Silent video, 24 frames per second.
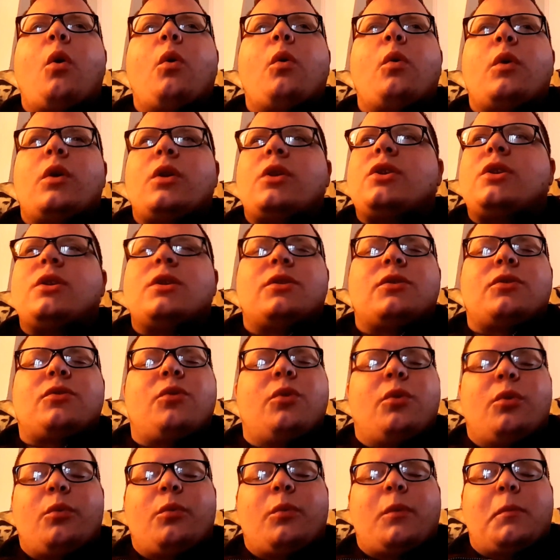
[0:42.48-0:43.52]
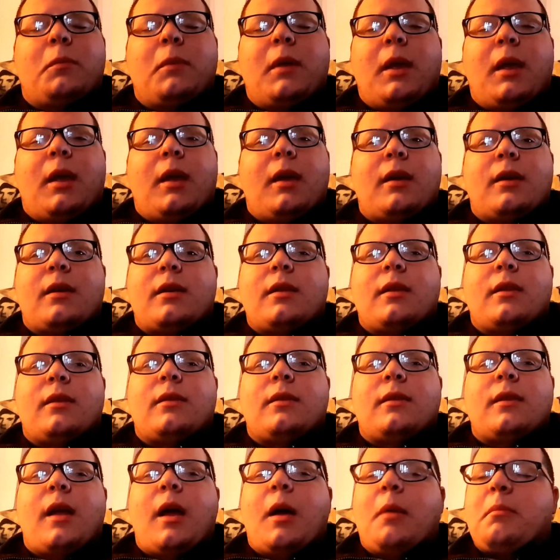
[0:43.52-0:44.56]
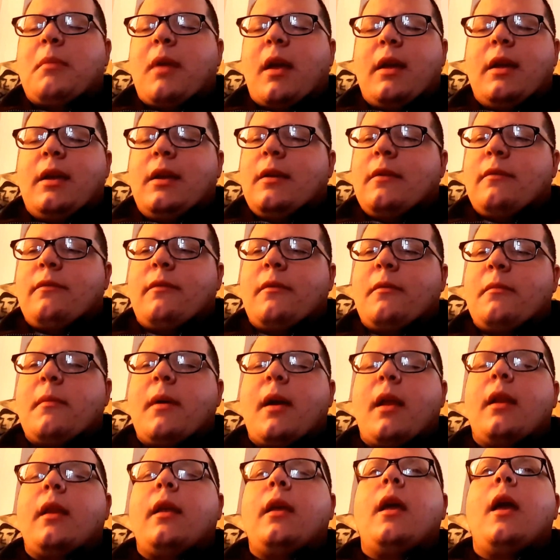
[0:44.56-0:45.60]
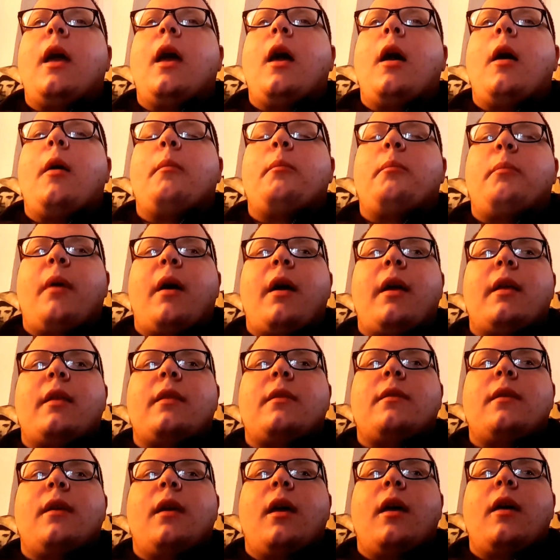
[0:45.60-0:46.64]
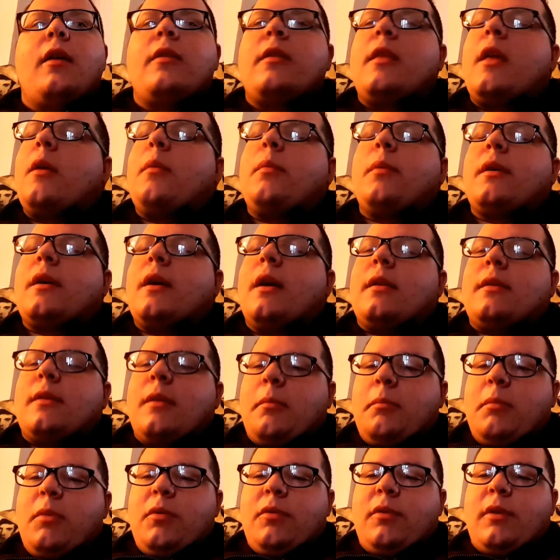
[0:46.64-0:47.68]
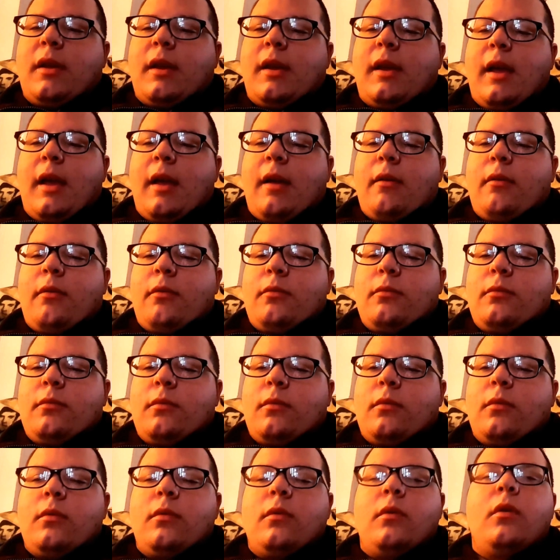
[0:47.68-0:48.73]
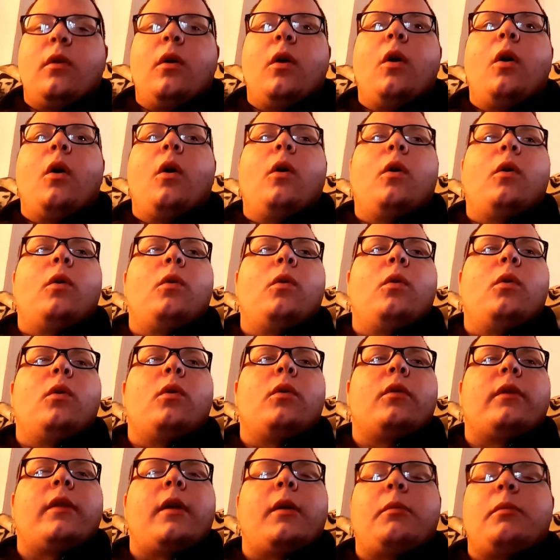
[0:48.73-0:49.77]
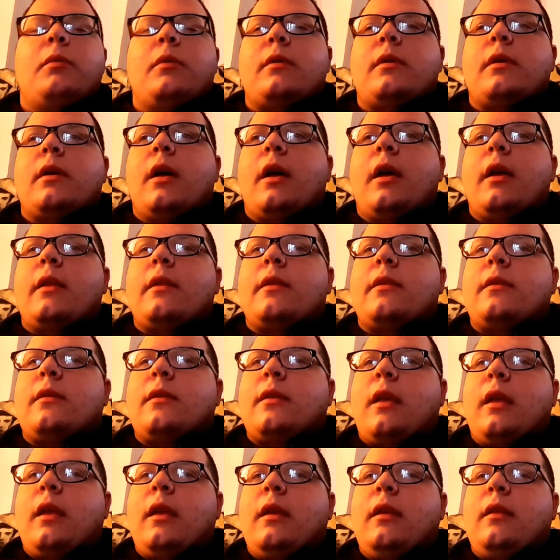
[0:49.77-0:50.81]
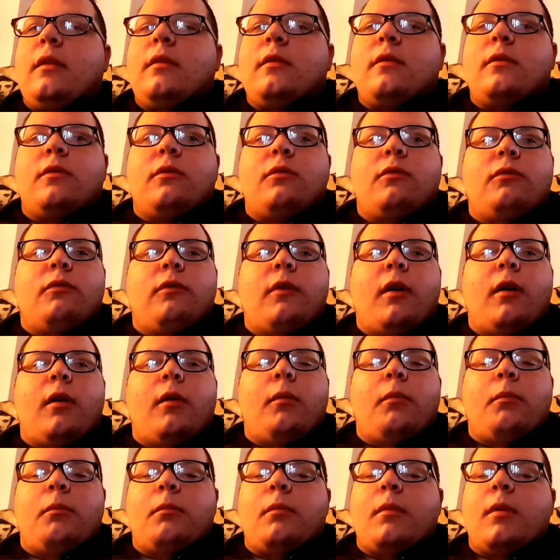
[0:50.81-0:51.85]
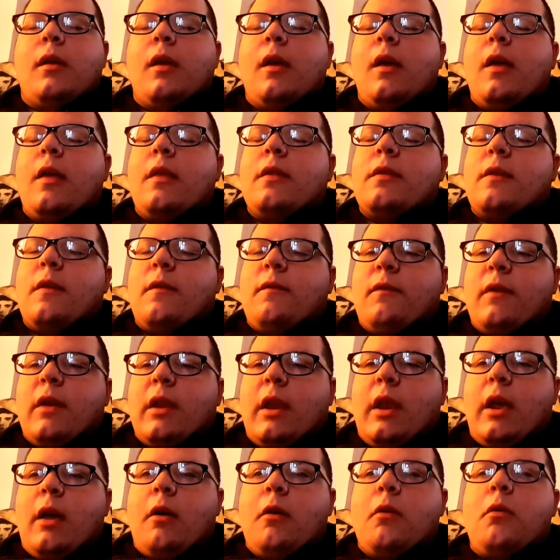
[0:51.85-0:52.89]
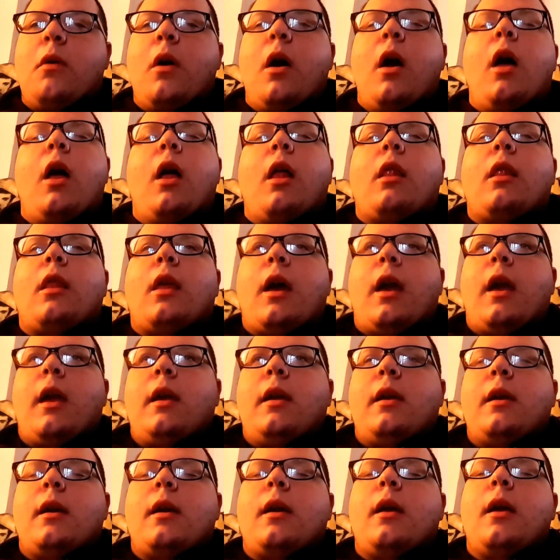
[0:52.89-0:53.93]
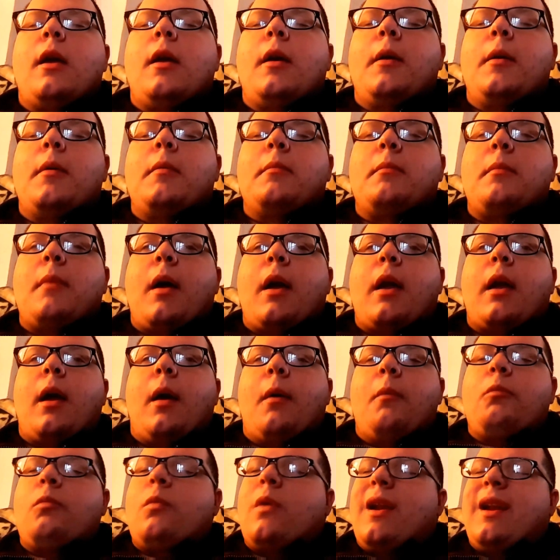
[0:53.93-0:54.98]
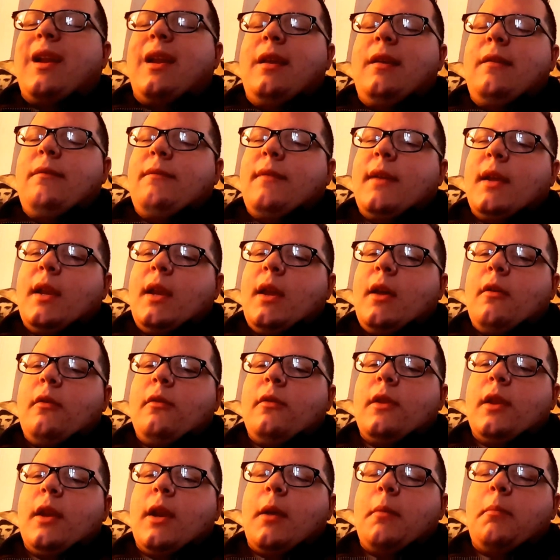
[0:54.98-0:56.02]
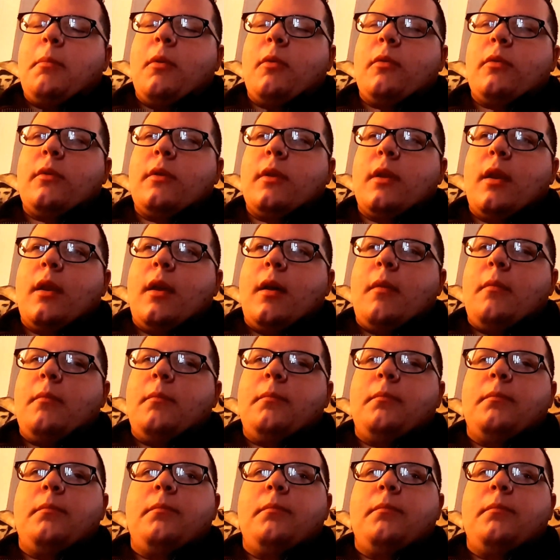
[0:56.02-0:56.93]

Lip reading: which is cool with me because I'm not here for money. But they would cut the music out, or they would cut scenes from the video, like my wedding video that I posted up.